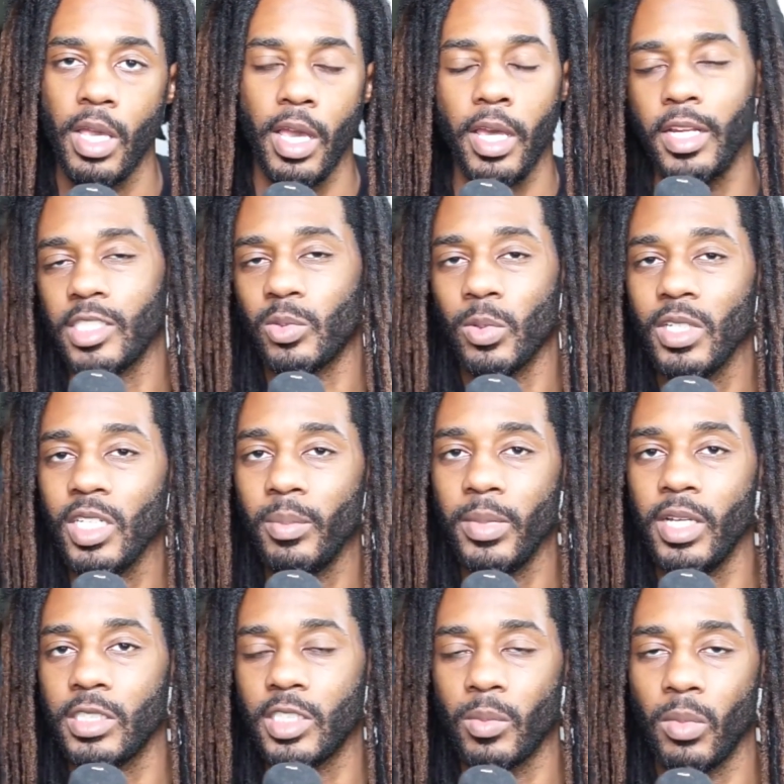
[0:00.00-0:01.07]
And it's really
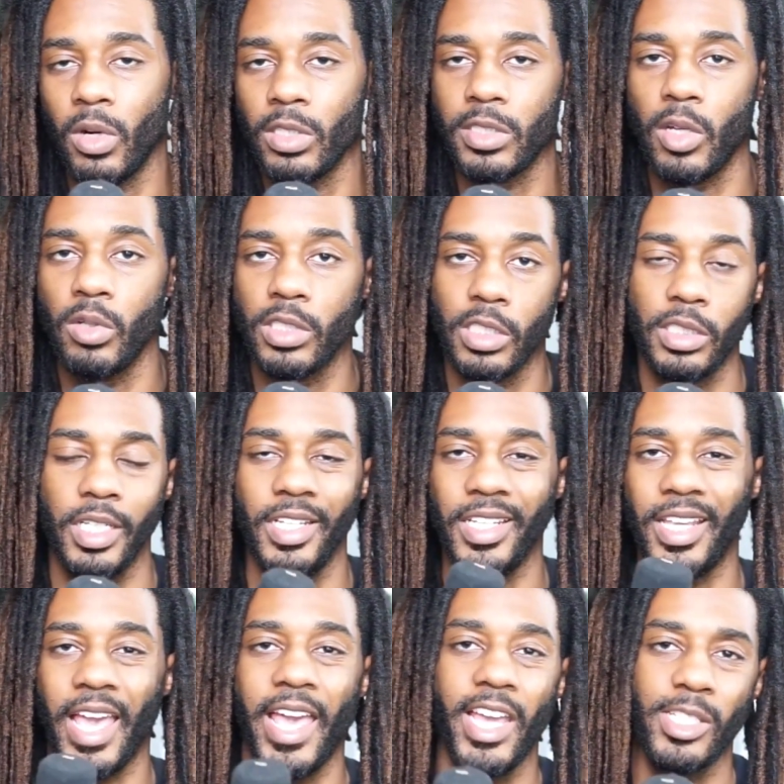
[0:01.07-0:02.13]
meant to more so just
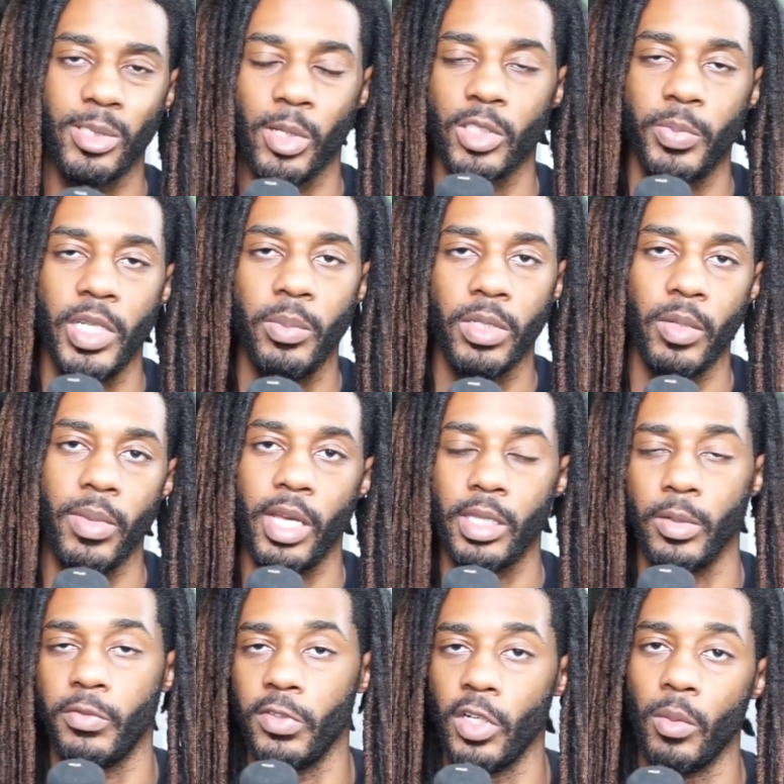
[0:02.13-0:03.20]
engage those people and make
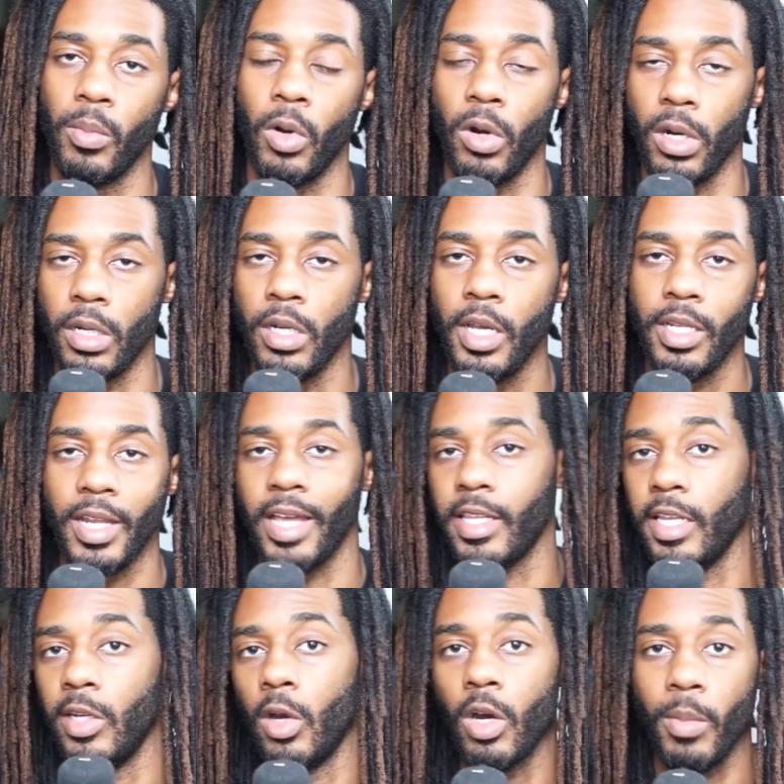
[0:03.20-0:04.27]
them feel more like
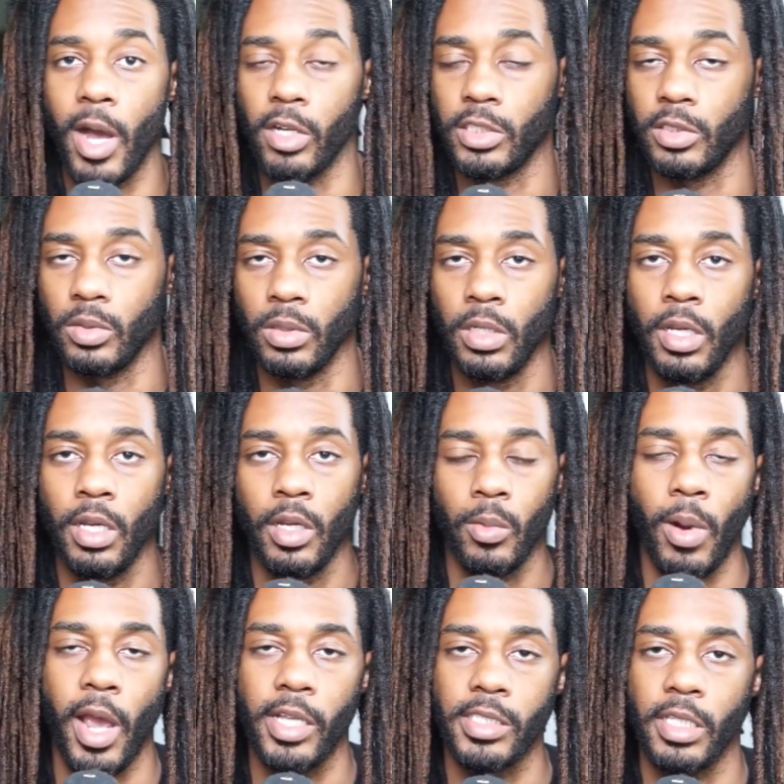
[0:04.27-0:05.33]
they know about you,
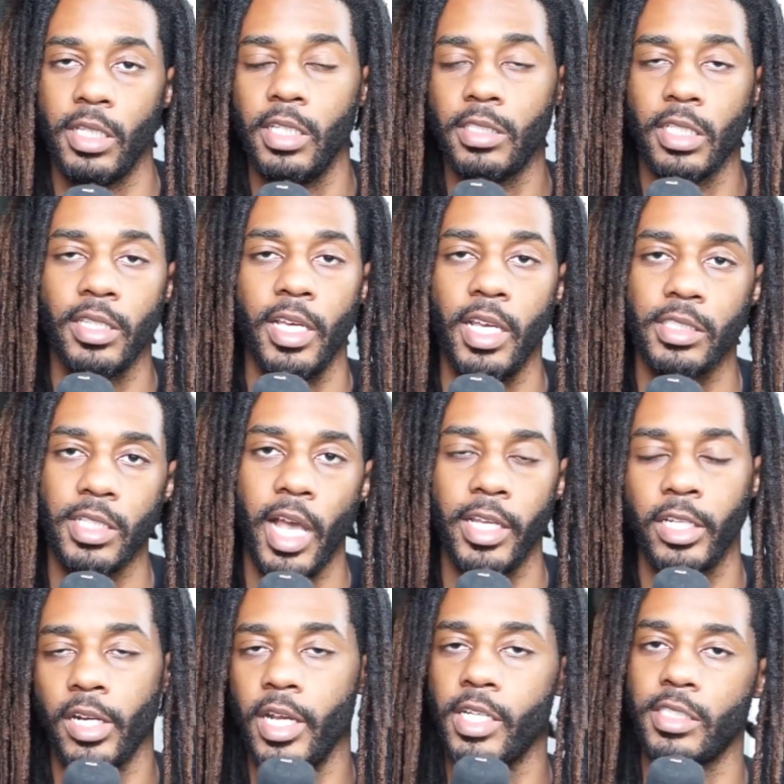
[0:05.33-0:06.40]
right? So these are things
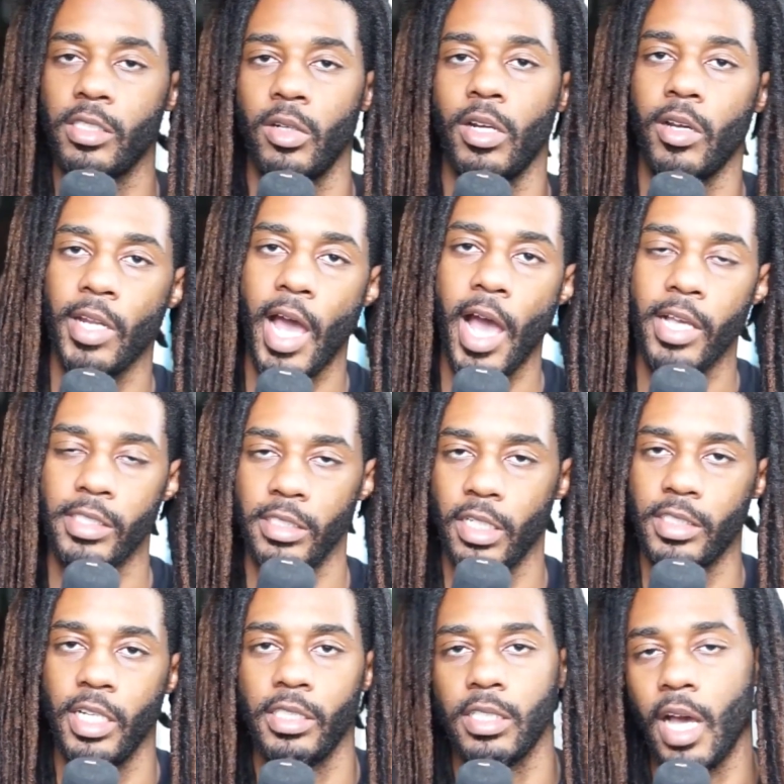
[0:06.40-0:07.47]
like your Instagram lives and your
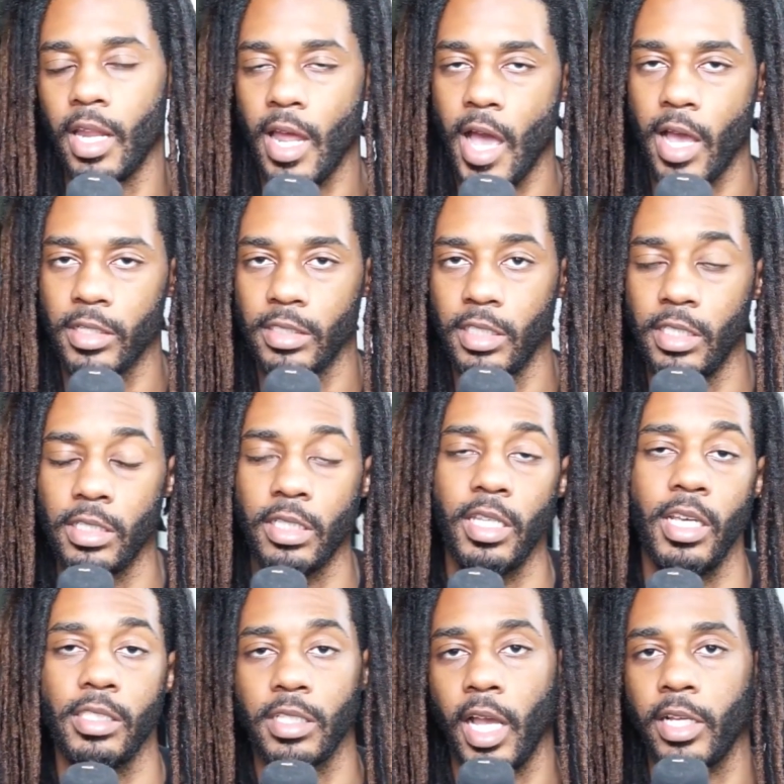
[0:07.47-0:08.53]
TikTok lives. These are
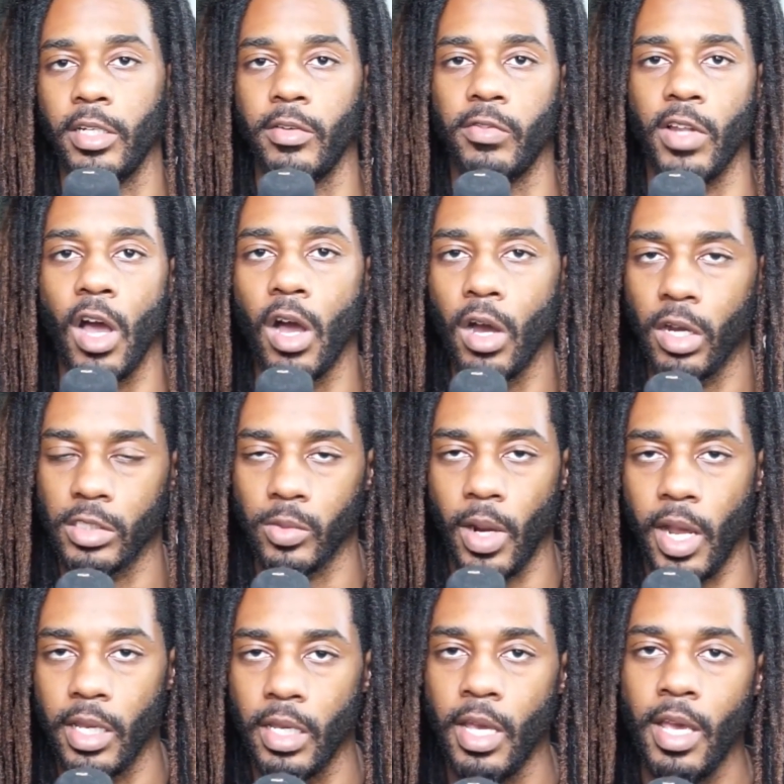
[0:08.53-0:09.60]
things like your vlogs,
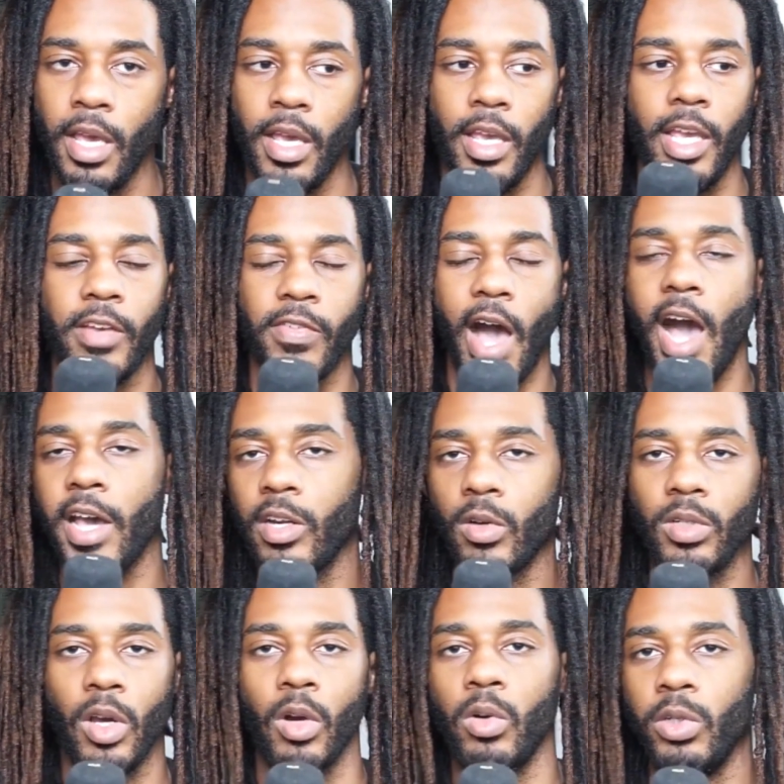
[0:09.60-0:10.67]
right? If I
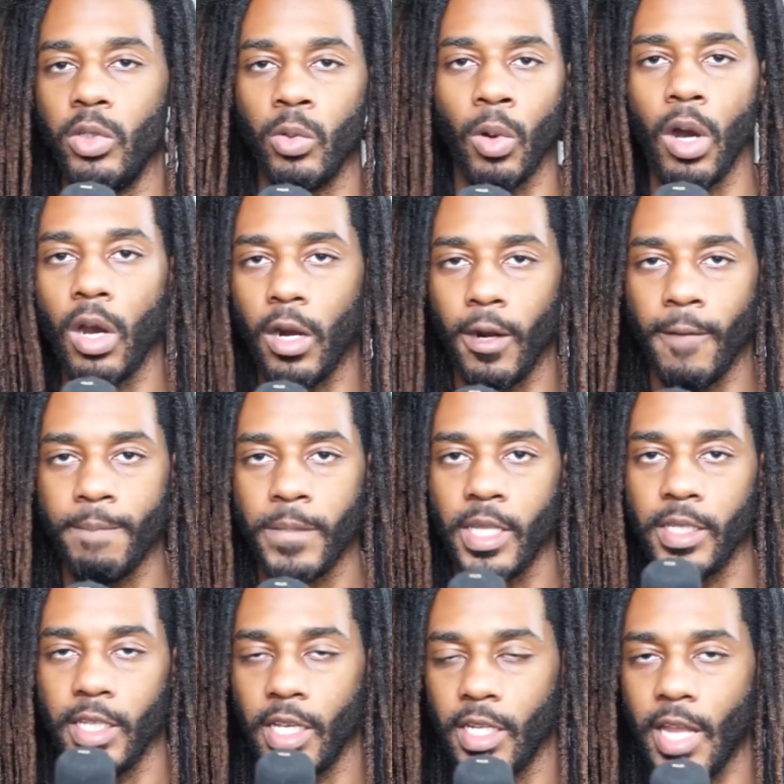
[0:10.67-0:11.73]
don't know who you are,
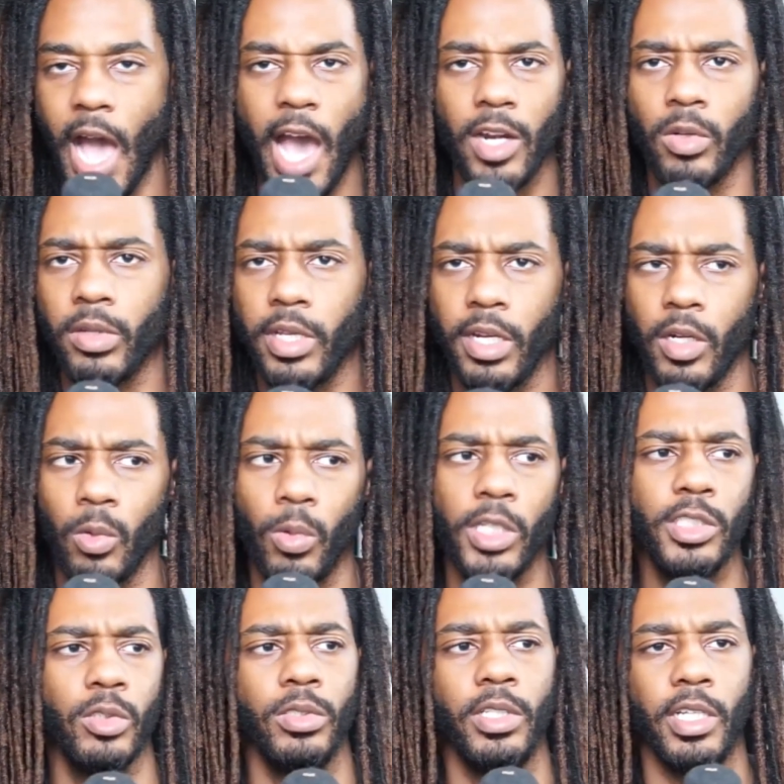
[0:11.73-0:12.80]
then I don't care
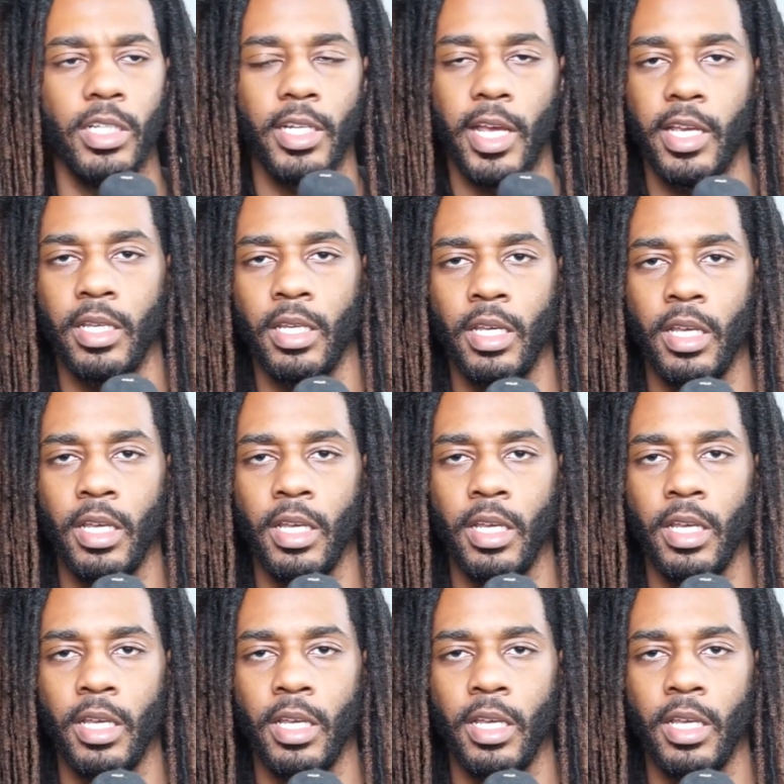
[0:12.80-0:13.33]
what you did today.